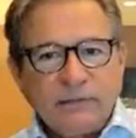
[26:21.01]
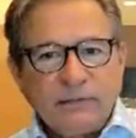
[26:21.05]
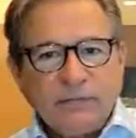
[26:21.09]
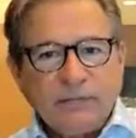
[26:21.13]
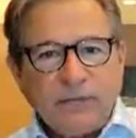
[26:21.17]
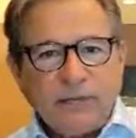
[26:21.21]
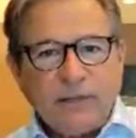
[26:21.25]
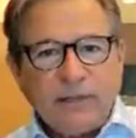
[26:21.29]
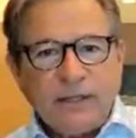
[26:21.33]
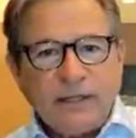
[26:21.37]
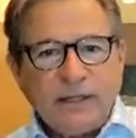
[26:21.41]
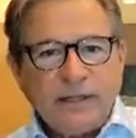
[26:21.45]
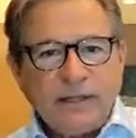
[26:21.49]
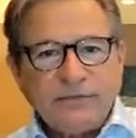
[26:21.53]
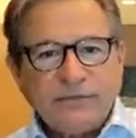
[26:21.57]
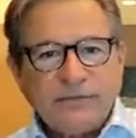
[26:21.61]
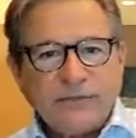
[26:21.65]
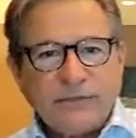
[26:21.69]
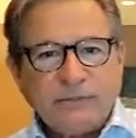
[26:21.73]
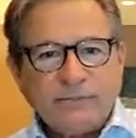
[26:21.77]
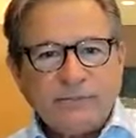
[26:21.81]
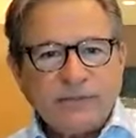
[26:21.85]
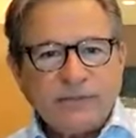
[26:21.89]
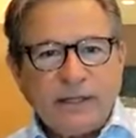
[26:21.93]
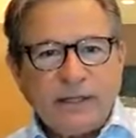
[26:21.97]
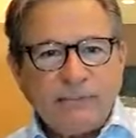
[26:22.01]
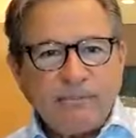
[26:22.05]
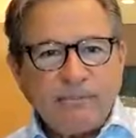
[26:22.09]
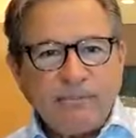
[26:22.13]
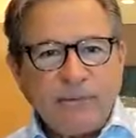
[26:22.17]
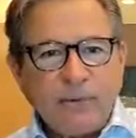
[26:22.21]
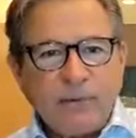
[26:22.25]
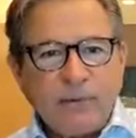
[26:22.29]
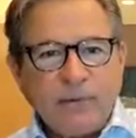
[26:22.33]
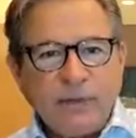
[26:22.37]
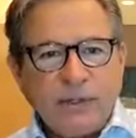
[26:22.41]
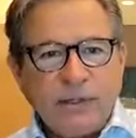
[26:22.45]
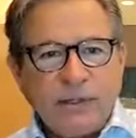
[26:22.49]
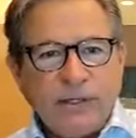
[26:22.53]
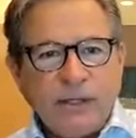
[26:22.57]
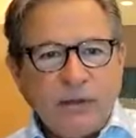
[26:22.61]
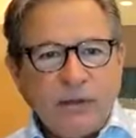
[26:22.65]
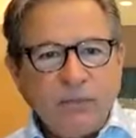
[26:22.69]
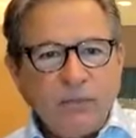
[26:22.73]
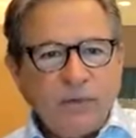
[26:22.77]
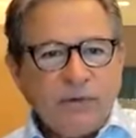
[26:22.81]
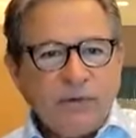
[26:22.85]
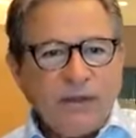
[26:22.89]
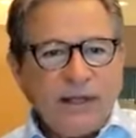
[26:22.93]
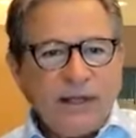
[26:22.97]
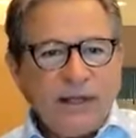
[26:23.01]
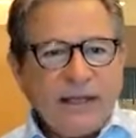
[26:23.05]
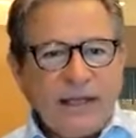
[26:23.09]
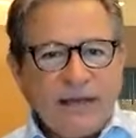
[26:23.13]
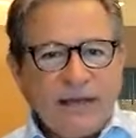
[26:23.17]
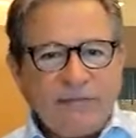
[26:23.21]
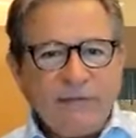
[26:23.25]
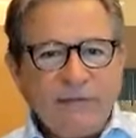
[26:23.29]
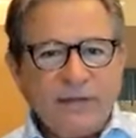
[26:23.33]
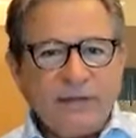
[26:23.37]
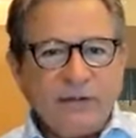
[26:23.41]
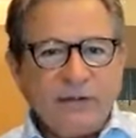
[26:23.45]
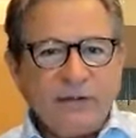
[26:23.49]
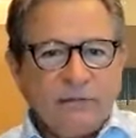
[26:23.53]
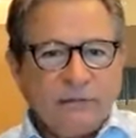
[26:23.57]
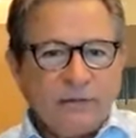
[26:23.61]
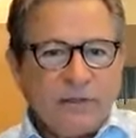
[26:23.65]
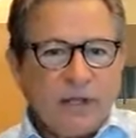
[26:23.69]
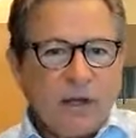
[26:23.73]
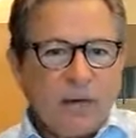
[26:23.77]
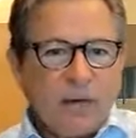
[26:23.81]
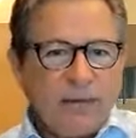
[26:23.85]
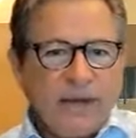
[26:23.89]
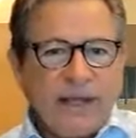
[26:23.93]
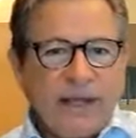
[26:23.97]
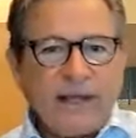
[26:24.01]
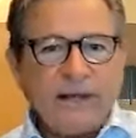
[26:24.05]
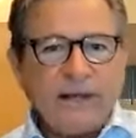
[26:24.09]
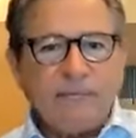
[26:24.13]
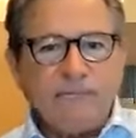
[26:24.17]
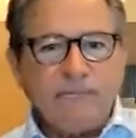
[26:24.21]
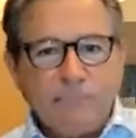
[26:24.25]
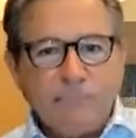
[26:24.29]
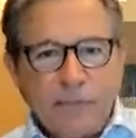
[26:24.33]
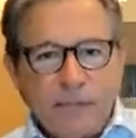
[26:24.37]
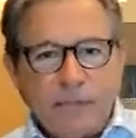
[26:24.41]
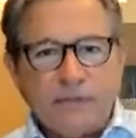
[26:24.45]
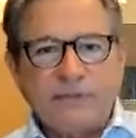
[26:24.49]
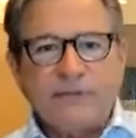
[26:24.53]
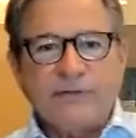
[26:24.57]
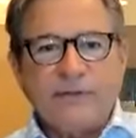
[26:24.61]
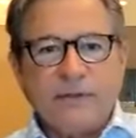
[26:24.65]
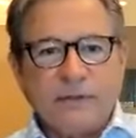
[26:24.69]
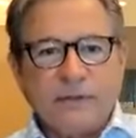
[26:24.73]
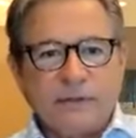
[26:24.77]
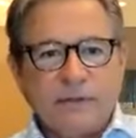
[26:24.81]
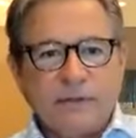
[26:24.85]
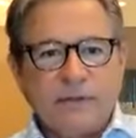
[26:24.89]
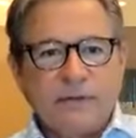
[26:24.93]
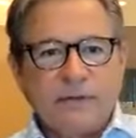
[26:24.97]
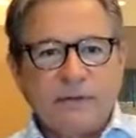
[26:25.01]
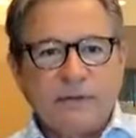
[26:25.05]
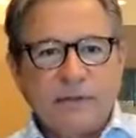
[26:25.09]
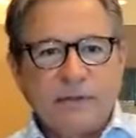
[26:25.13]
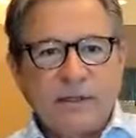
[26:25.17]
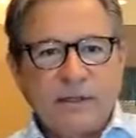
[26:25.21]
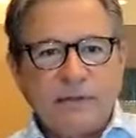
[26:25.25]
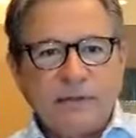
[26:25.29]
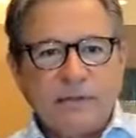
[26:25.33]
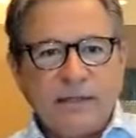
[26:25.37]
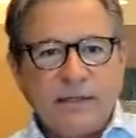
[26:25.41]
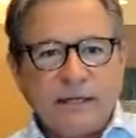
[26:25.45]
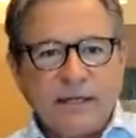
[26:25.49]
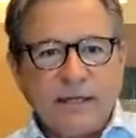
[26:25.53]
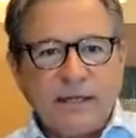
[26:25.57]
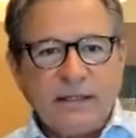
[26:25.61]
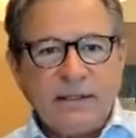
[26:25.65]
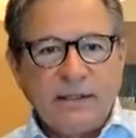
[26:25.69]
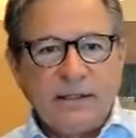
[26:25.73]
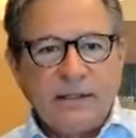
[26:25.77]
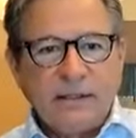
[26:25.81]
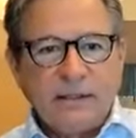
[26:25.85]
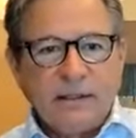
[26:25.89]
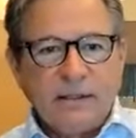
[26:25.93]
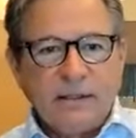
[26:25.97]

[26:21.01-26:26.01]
From a leadership standpoint, where they haven't gone out and built it, okay?